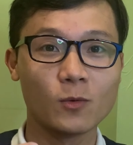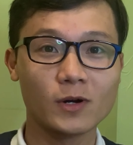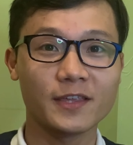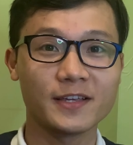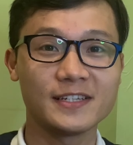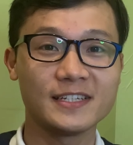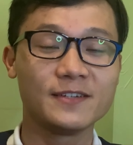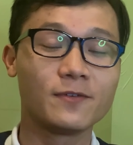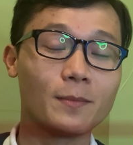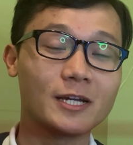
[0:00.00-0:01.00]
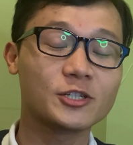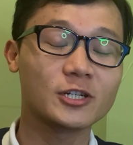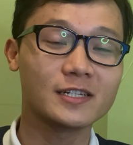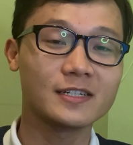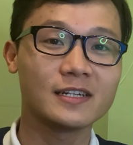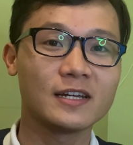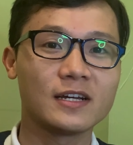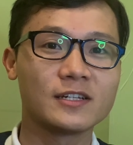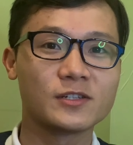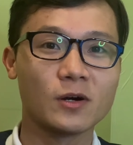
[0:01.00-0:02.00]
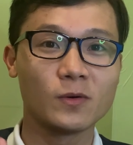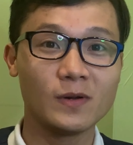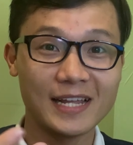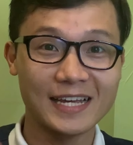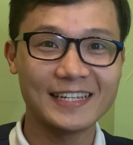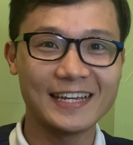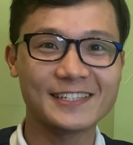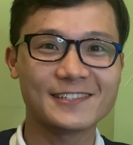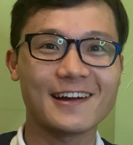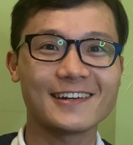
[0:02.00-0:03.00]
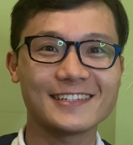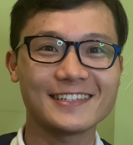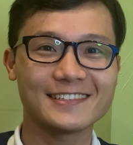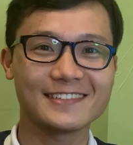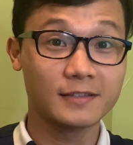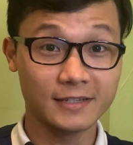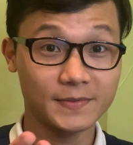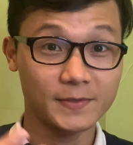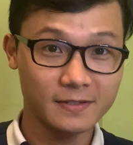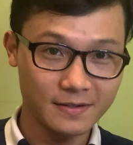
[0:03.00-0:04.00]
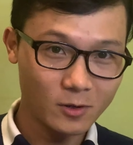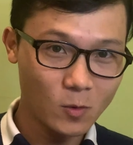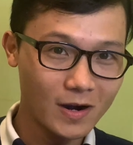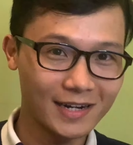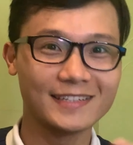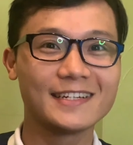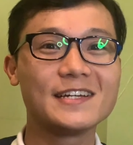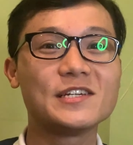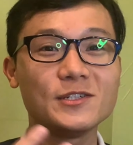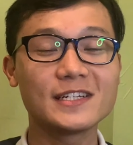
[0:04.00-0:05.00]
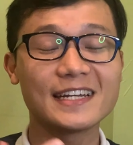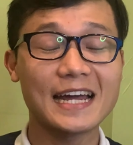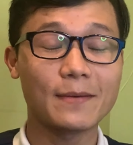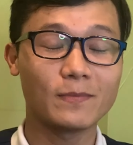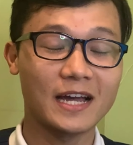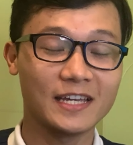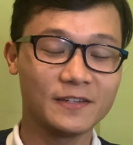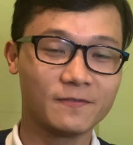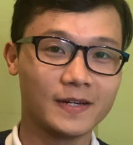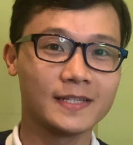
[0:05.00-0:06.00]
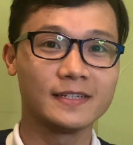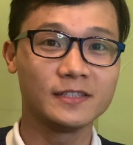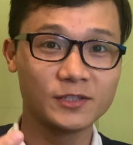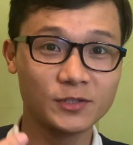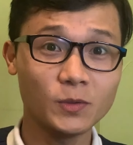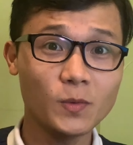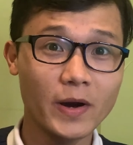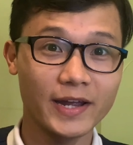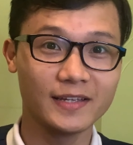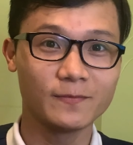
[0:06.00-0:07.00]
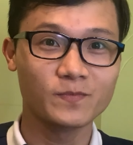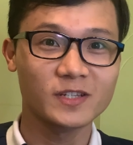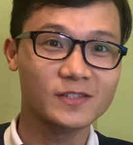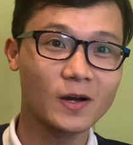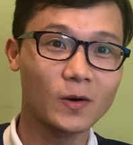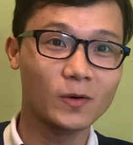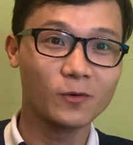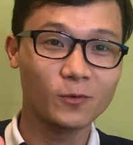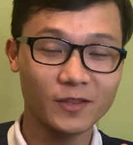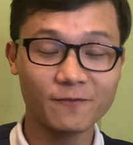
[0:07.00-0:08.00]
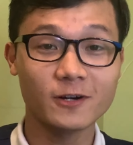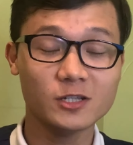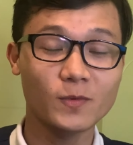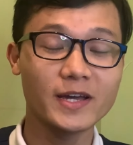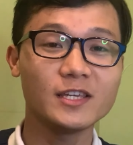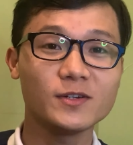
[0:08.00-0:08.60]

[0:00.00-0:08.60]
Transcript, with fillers: worthy information. So let's get started. Tips number 1. You can apply effect in two ways. So with the first way,